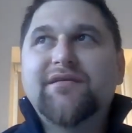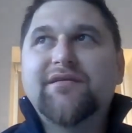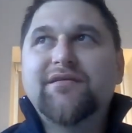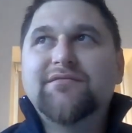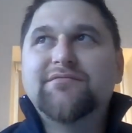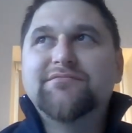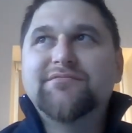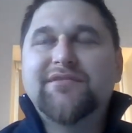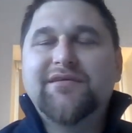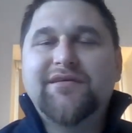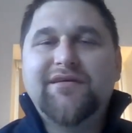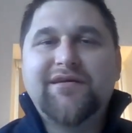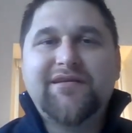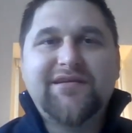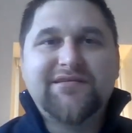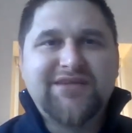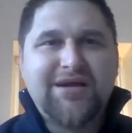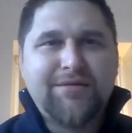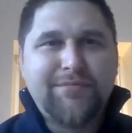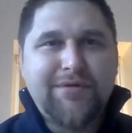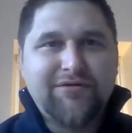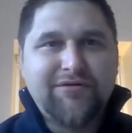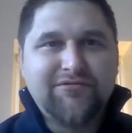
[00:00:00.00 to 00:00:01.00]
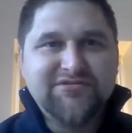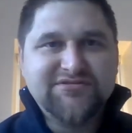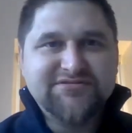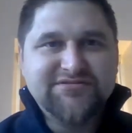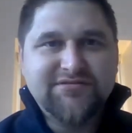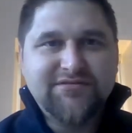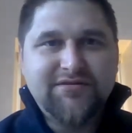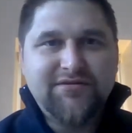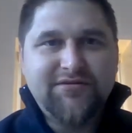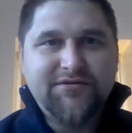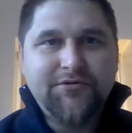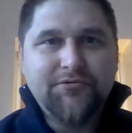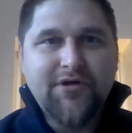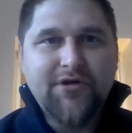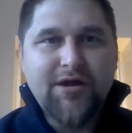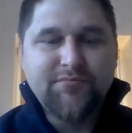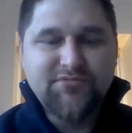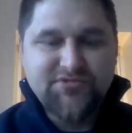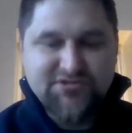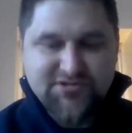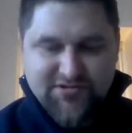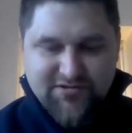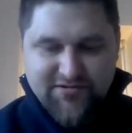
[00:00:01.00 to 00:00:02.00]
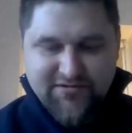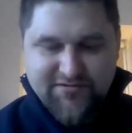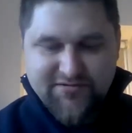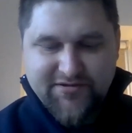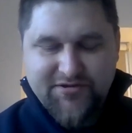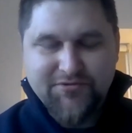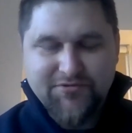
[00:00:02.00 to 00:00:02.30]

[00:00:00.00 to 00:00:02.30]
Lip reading: and at that time I was in New Hampshire in the